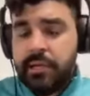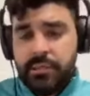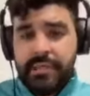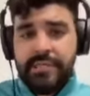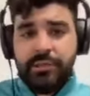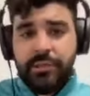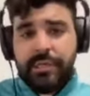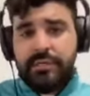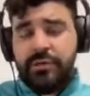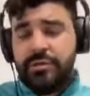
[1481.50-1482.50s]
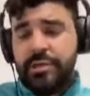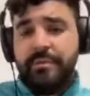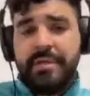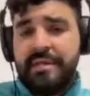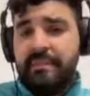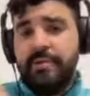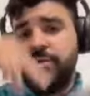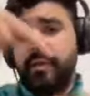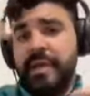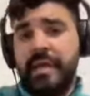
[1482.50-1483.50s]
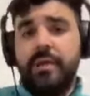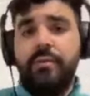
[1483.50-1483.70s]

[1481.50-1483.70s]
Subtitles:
So let's look into some examples relating